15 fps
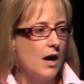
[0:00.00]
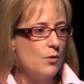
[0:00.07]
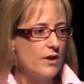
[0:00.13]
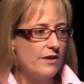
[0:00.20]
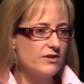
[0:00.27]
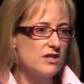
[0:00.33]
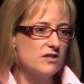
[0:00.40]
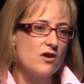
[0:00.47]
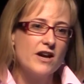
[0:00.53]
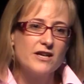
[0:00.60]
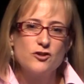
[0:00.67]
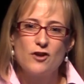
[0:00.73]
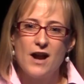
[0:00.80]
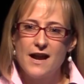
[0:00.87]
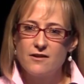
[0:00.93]
We have a
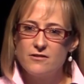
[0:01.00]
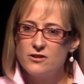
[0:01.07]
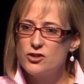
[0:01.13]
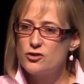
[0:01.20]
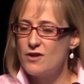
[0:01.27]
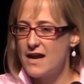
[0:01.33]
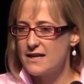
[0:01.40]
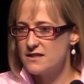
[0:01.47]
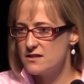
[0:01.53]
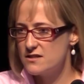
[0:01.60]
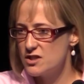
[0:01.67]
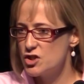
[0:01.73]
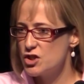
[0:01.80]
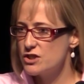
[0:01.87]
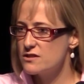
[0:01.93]
design tracker to track
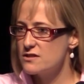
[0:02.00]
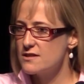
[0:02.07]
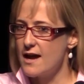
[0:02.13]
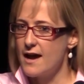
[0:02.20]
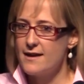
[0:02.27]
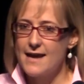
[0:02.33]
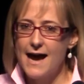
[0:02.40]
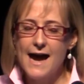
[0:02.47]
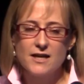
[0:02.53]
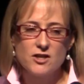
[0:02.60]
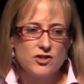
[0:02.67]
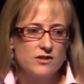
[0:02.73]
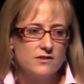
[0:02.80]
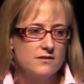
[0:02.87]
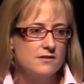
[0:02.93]
decisions and
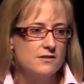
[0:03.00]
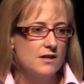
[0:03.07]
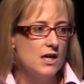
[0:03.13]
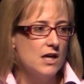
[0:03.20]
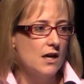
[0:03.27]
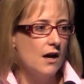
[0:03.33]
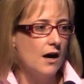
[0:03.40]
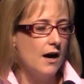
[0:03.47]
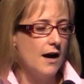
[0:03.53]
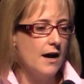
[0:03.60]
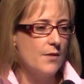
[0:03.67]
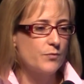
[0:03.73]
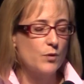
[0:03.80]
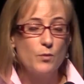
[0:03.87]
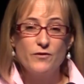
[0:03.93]
actions.
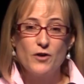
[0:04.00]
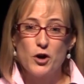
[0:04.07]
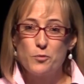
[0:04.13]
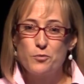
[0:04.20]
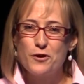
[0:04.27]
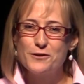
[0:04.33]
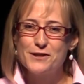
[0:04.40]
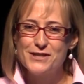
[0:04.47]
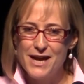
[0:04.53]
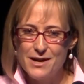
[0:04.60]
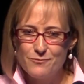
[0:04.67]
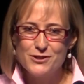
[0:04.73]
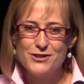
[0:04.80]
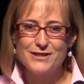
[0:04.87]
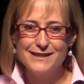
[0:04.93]
We've got our
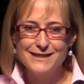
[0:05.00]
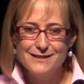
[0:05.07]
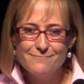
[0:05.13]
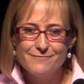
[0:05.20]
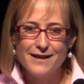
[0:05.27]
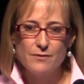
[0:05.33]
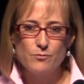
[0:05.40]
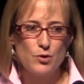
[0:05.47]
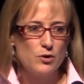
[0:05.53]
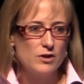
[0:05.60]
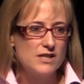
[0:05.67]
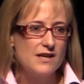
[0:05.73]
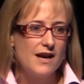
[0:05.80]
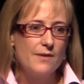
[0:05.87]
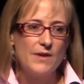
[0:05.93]
prototype, which is a living
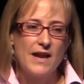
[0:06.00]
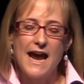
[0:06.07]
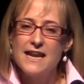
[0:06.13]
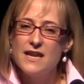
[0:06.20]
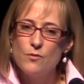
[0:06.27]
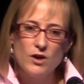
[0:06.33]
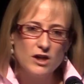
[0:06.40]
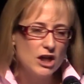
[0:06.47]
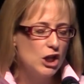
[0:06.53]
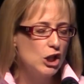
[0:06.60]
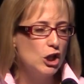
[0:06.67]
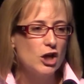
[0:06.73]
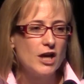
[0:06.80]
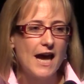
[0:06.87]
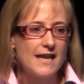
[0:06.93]
prototype that anyone
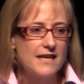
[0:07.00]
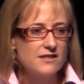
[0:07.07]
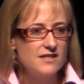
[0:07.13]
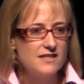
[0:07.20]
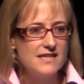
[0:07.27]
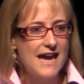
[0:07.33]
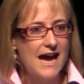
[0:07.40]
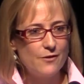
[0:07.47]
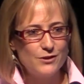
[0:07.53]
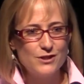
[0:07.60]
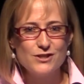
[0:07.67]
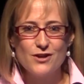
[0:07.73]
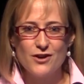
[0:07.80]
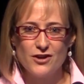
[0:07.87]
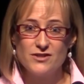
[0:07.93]
can look at it and see how the
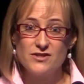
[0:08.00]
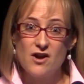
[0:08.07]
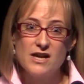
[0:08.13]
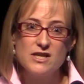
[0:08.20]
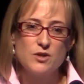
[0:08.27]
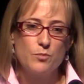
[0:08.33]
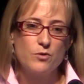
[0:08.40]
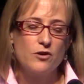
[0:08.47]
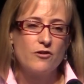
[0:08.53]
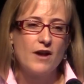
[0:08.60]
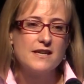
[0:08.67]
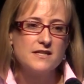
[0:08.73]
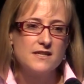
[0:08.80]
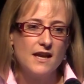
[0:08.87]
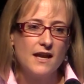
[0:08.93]
designs are
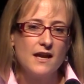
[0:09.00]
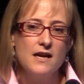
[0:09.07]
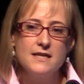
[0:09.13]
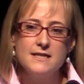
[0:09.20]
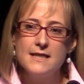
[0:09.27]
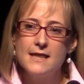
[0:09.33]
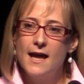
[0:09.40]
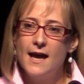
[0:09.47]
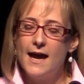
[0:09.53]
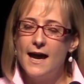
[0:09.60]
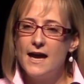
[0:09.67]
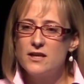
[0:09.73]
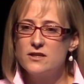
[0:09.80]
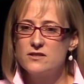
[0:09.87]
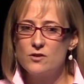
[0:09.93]
progressing.
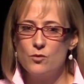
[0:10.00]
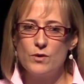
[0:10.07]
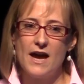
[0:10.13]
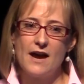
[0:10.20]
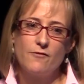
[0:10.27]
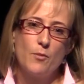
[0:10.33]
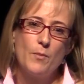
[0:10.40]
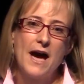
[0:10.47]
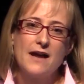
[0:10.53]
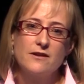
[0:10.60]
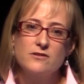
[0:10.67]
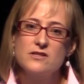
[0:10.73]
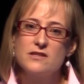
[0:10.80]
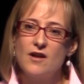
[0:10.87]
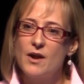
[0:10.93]
And we have our
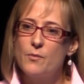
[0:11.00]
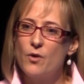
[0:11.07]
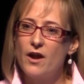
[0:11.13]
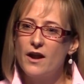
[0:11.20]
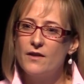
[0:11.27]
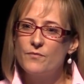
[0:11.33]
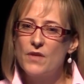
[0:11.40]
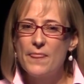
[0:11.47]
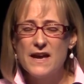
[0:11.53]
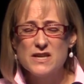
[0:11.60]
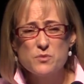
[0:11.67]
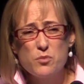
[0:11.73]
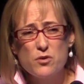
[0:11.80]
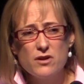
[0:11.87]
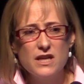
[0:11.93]
patterns library. And
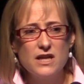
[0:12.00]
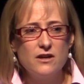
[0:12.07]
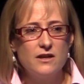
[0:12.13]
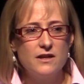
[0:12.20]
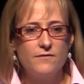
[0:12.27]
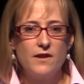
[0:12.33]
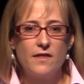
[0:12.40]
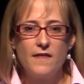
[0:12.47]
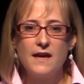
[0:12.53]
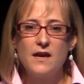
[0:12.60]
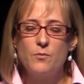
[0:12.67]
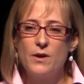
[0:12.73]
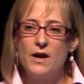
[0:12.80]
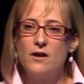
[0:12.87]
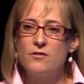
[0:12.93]
that's pretty good if you think
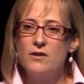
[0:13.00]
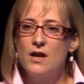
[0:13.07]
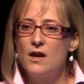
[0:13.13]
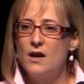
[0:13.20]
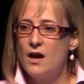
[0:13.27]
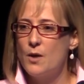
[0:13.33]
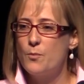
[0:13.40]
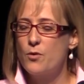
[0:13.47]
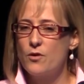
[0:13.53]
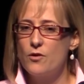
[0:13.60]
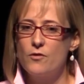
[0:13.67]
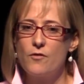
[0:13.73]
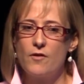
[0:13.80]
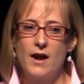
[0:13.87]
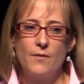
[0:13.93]
about a
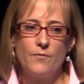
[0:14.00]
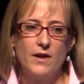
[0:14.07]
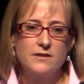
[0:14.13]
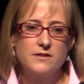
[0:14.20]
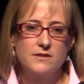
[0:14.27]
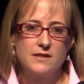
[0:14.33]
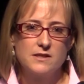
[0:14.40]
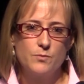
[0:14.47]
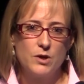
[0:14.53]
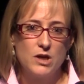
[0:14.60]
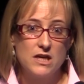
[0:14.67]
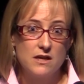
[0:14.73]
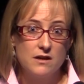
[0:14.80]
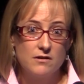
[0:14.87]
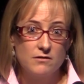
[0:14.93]
program that's about a
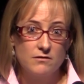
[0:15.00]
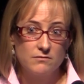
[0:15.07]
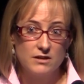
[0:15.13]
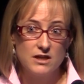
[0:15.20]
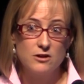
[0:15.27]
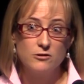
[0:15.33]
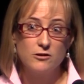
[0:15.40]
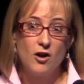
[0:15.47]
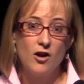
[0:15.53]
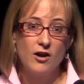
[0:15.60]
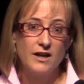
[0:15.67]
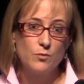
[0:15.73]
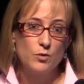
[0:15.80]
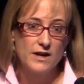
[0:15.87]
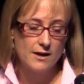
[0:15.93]
year
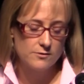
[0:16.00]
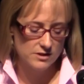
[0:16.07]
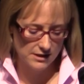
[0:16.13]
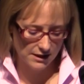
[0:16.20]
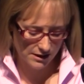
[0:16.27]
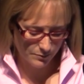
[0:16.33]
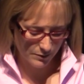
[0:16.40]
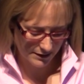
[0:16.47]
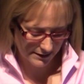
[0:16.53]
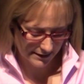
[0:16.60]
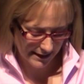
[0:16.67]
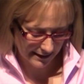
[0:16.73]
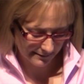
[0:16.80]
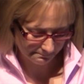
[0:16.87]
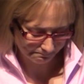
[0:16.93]
long, and we're now 6 months
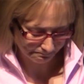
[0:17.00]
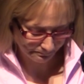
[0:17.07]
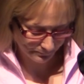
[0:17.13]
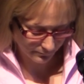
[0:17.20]
in.